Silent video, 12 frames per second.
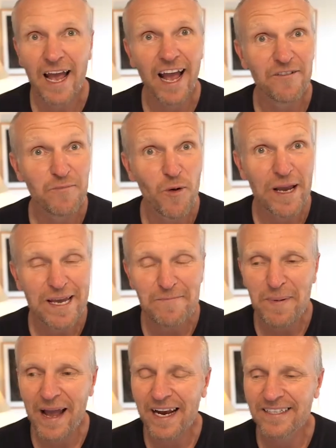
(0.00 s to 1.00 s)
have more
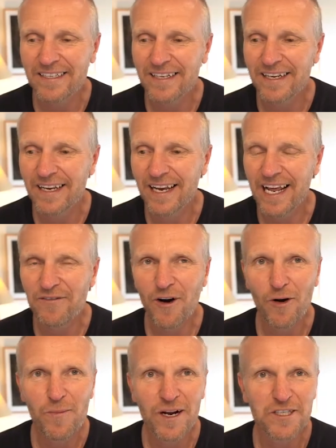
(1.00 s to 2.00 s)
impact, and have a
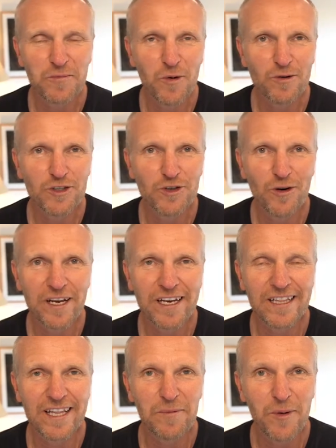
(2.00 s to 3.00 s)
whole bunch more joy
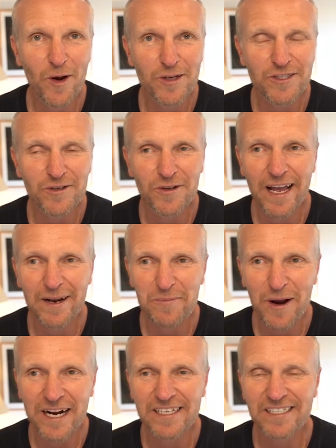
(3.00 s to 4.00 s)
in their personal
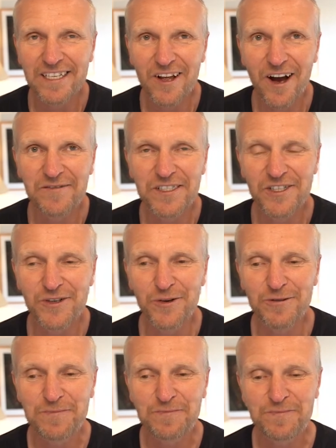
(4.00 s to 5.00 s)
and practice lives
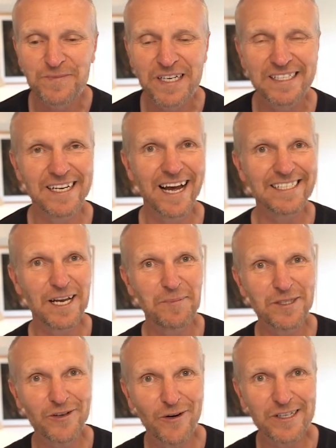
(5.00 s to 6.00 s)
too. Today's
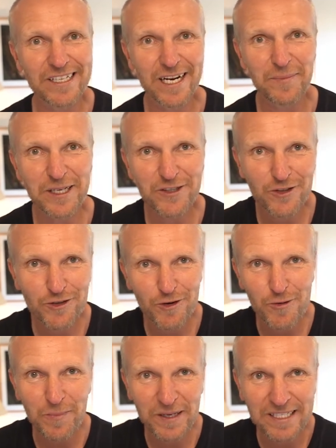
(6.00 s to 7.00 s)
episode is going to be
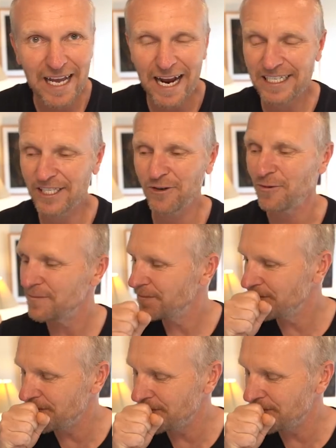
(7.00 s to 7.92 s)
super tactical.